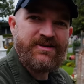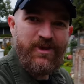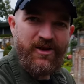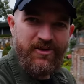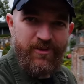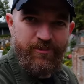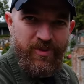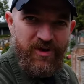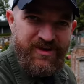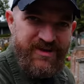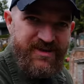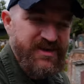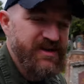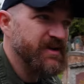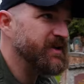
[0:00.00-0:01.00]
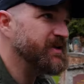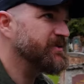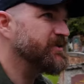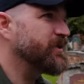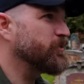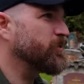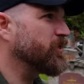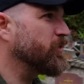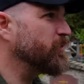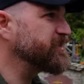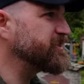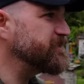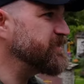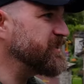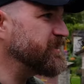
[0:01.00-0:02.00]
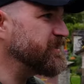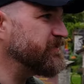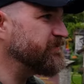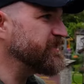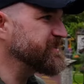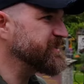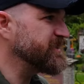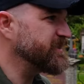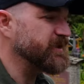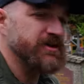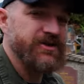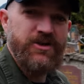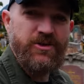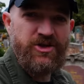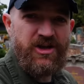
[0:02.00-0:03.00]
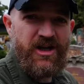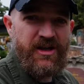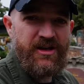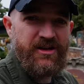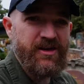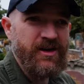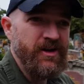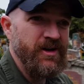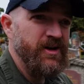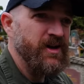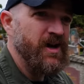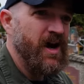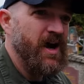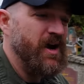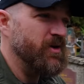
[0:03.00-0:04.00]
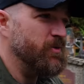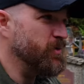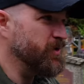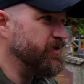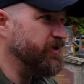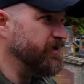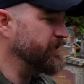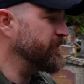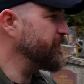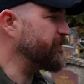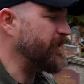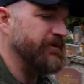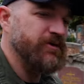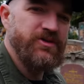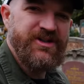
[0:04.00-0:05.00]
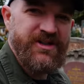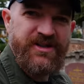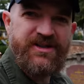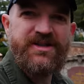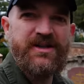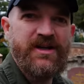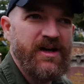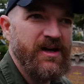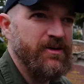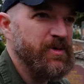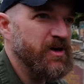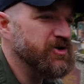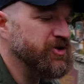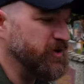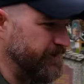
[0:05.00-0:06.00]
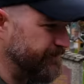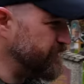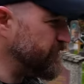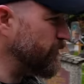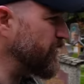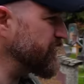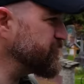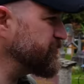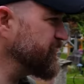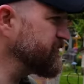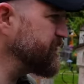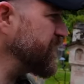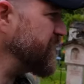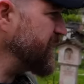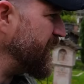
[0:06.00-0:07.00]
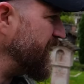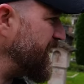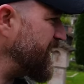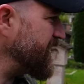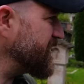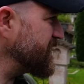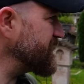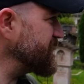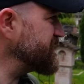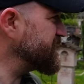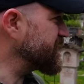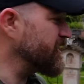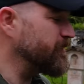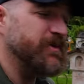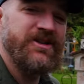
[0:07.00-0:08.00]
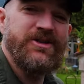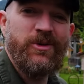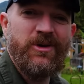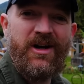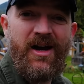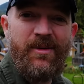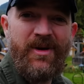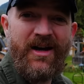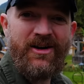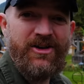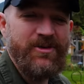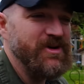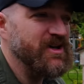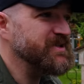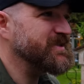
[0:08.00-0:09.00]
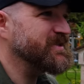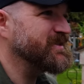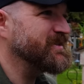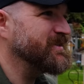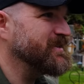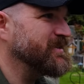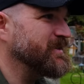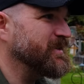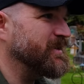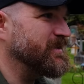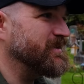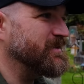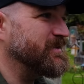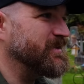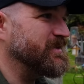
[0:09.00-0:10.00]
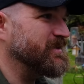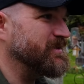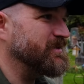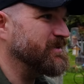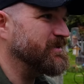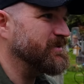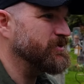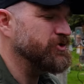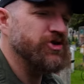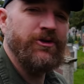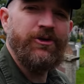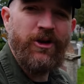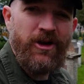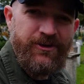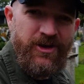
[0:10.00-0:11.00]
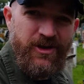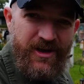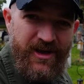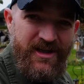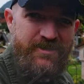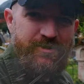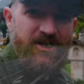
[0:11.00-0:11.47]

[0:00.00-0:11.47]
some other places today that we're going to be visiting associated with the 506th Parachute Infantry Regiment and Easy Company. So we're going to hop back on the bus and shuffle off to the next